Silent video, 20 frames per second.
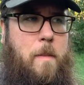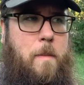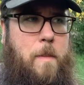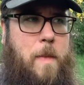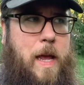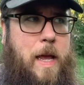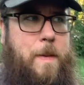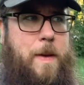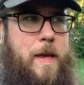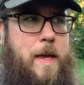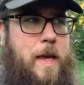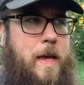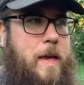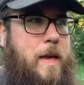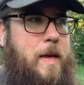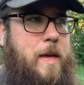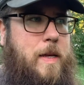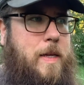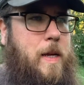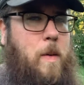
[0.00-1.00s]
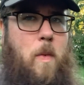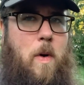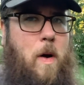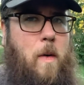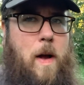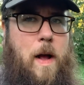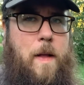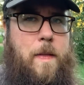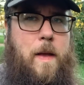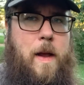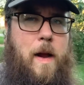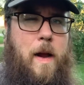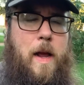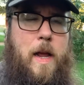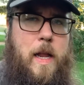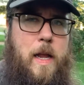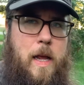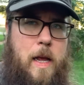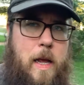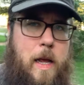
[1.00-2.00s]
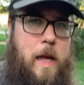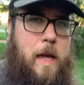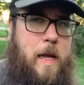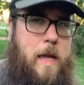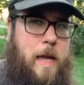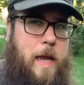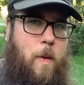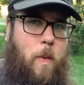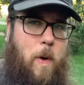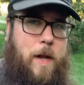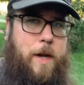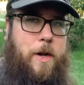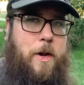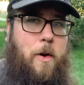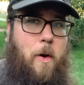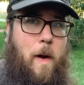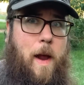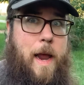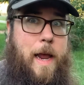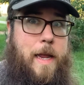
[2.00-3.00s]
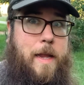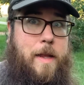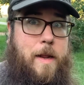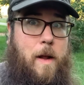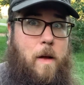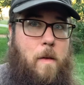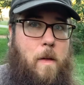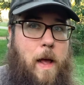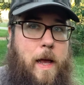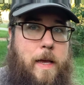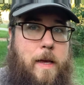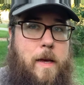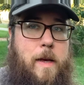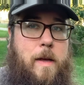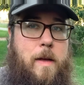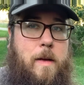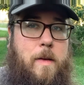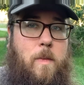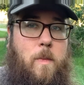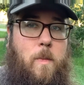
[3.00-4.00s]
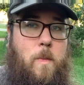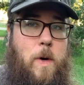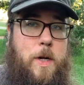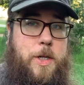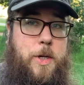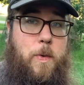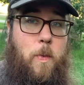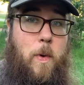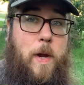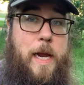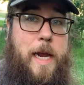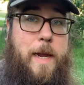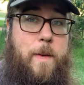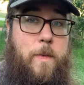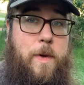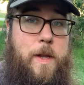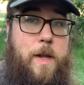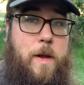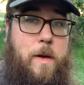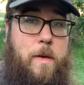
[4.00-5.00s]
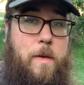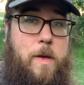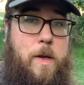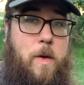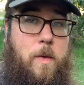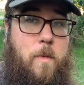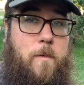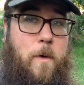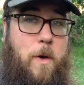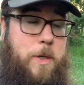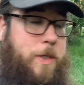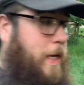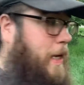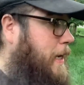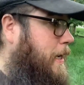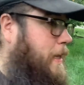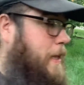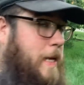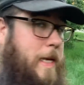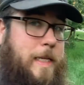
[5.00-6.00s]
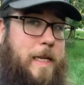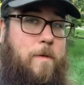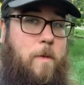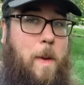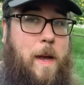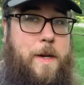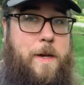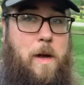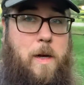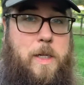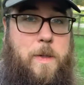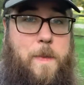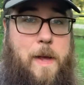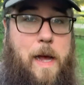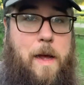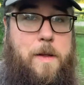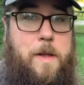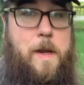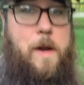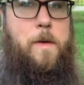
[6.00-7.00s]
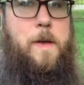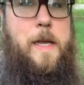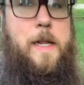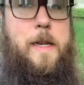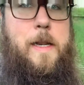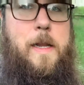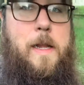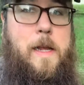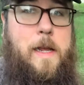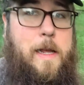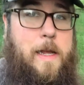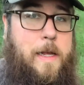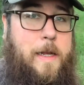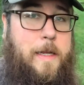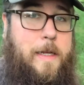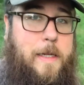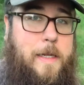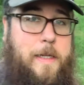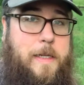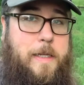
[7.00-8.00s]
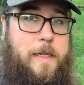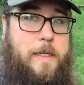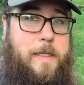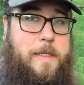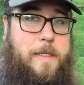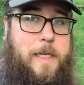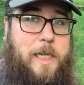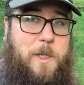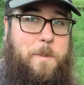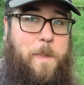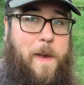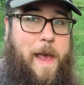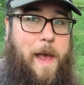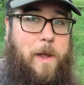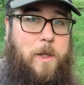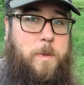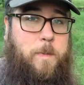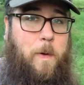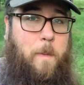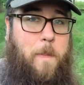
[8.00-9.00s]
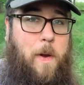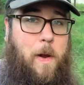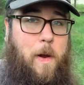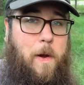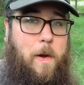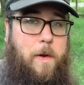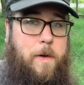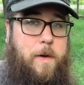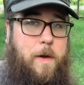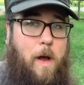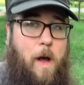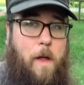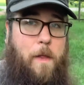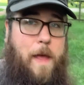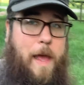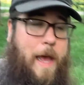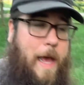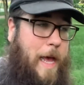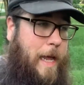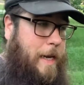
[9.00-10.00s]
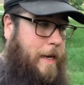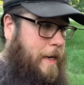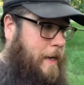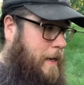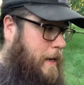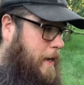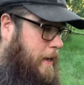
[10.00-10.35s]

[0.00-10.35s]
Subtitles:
maybe somewhere around there. It wasn't great, you know, like what you read when you first get into this. Everybody talks about, you know, getting 6 pounds per bird and all that, and